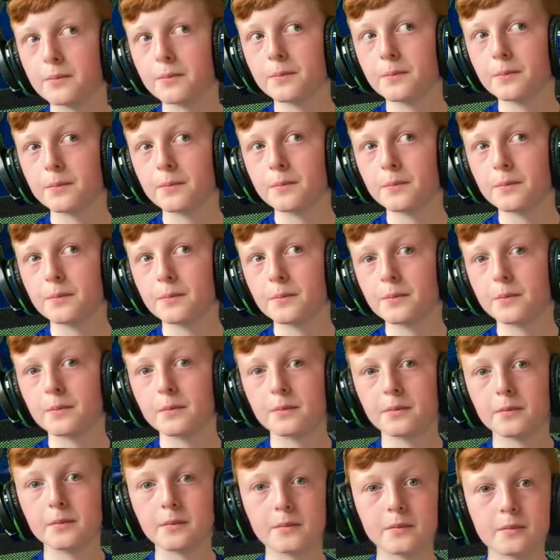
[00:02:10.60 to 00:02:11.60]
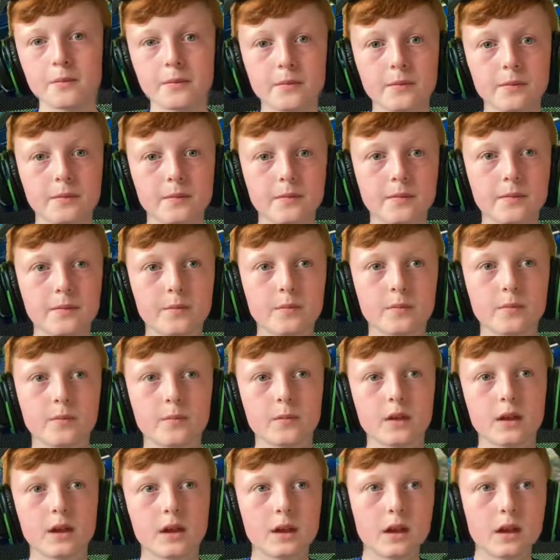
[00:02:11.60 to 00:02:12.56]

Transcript: (no one is talking)